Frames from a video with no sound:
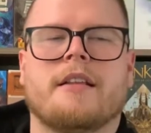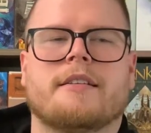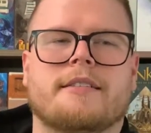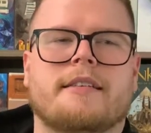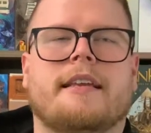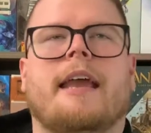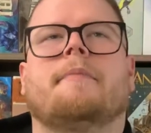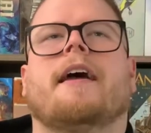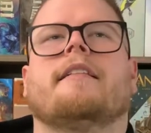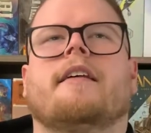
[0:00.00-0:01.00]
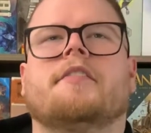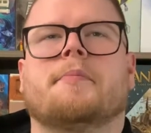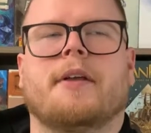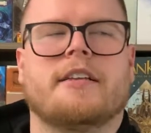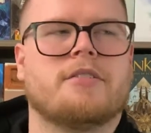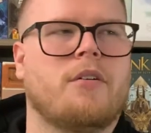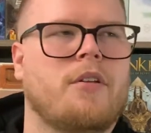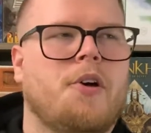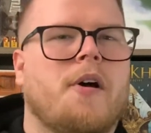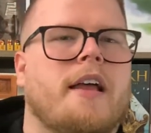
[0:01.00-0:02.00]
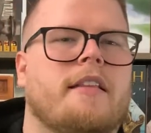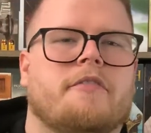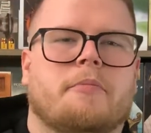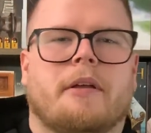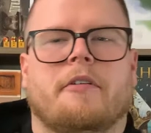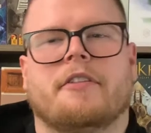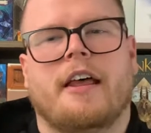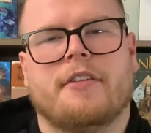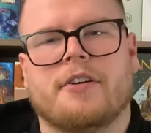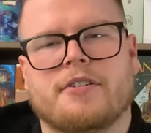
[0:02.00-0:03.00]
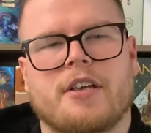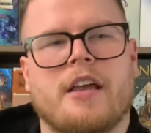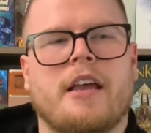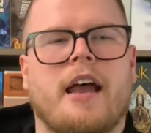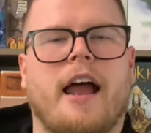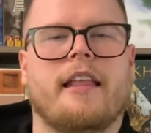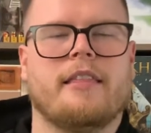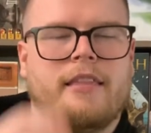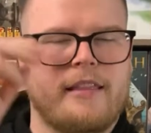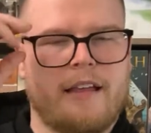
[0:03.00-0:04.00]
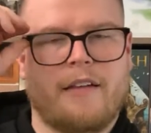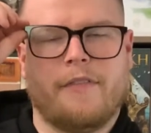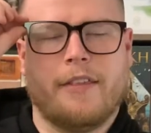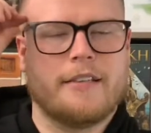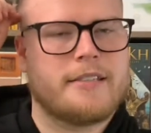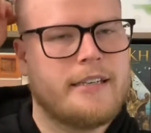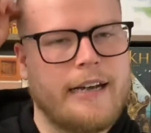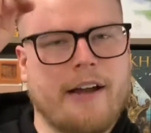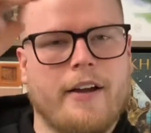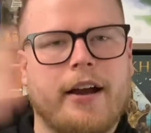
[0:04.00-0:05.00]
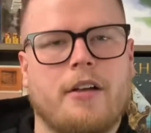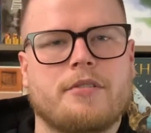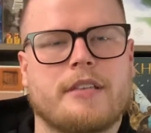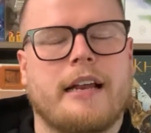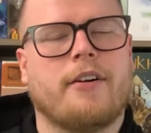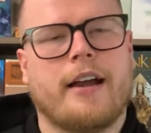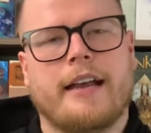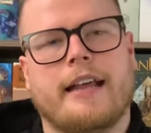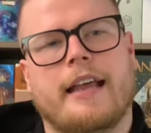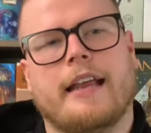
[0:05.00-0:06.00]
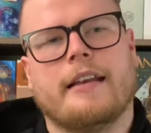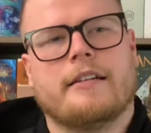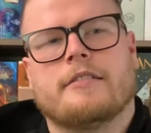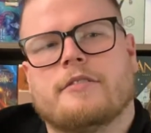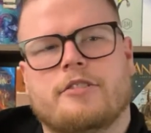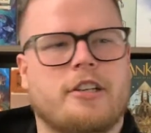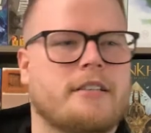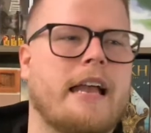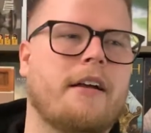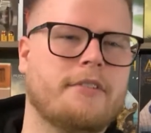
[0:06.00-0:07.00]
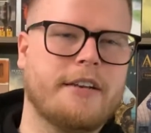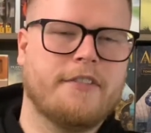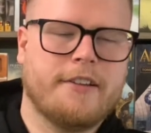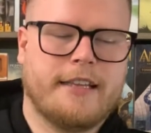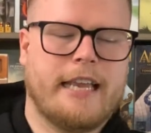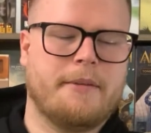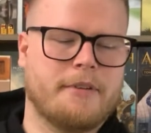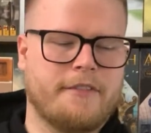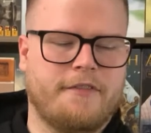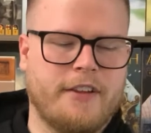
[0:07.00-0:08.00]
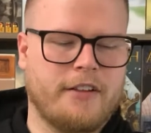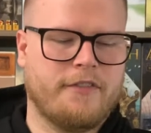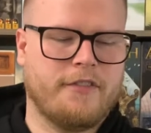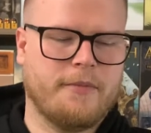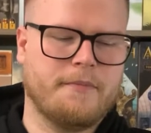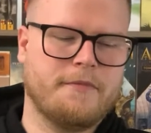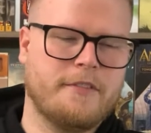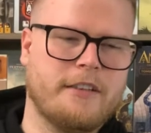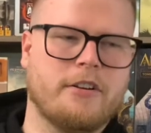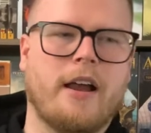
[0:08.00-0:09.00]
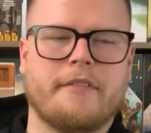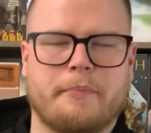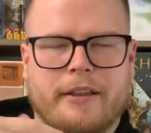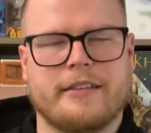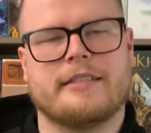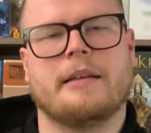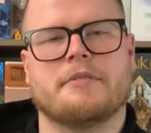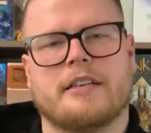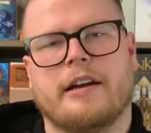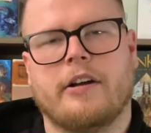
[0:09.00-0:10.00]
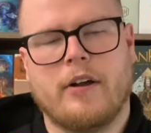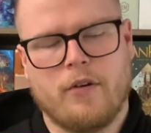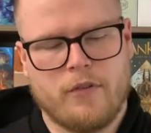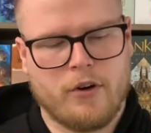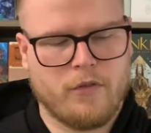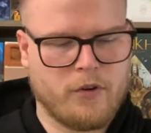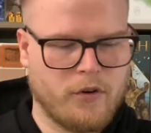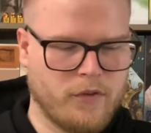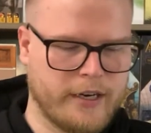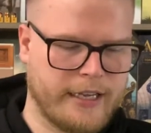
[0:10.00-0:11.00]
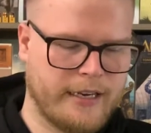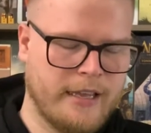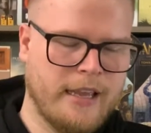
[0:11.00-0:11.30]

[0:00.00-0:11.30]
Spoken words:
This is a game that I love to play solo. I love to play with others. I love the scenarios that are in it, and just how different the game can feel from, don't have to play the same scenario over and over and over again.